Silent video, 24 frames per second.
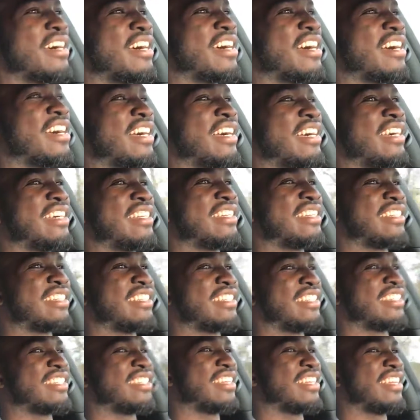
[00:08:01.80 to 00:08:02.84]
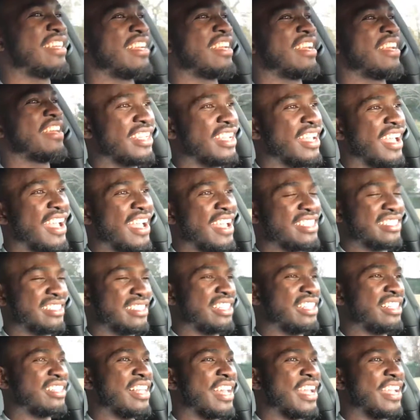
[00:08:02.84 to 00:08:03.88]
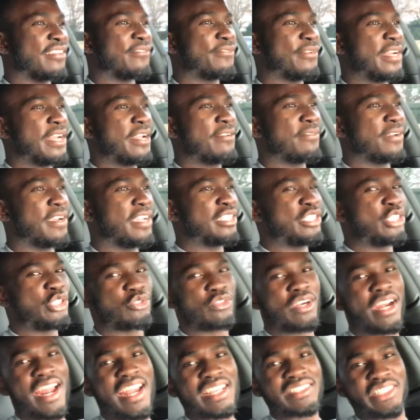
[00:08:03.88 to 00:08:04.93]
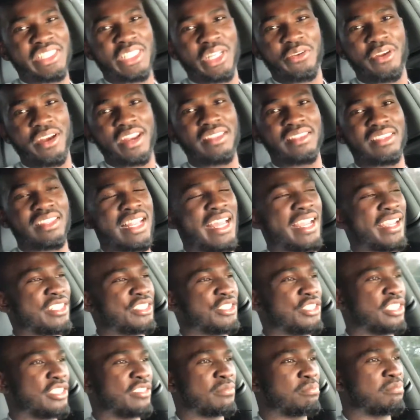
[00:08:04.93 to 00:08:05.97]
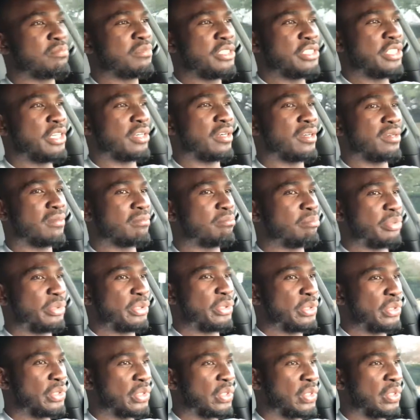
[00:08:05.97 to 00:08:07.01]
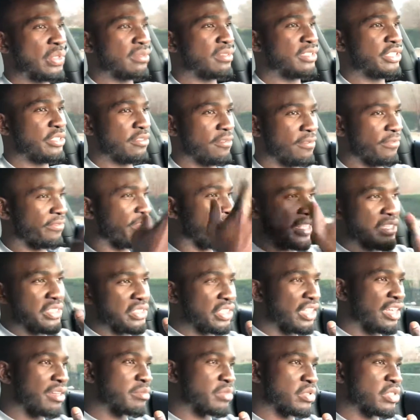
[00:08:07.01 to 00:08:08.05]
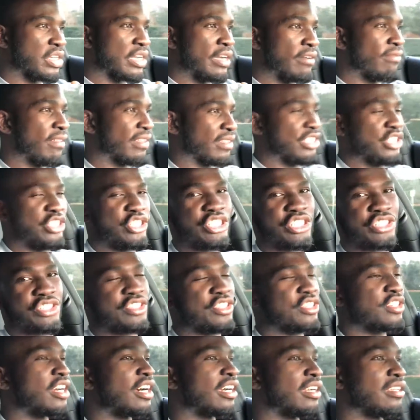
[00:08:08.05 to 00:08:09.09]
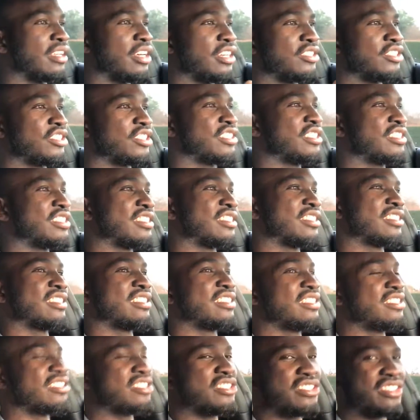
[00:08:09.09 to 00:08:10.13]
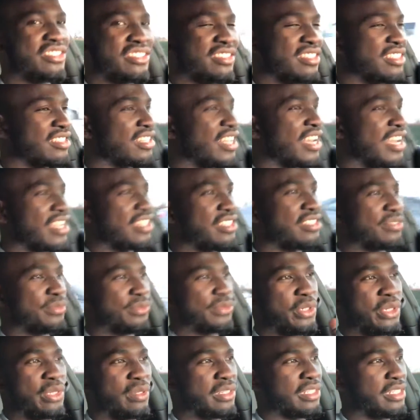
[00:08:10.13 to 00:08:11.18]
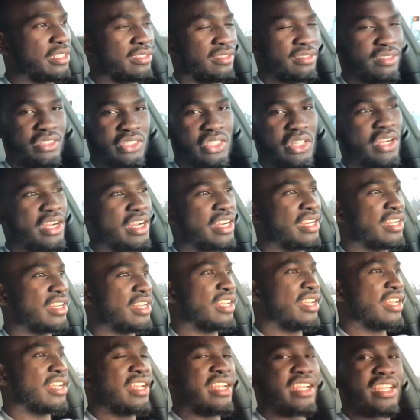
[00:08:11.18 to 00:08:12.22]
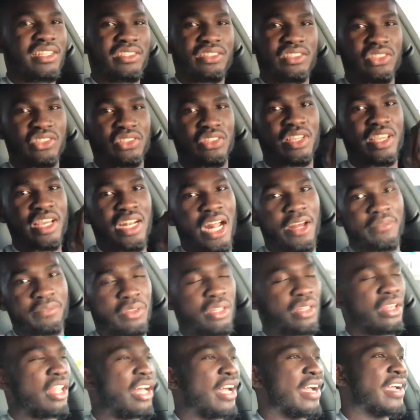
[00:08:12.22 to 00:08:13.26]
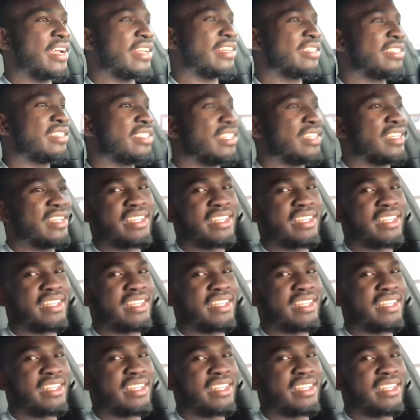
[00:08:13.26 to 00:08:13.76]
God. It's not like very, very drastic or anything. Like, it's just, brutal and your face comes off like the GTR launches. It's just a nice rolling start. Just get off the line.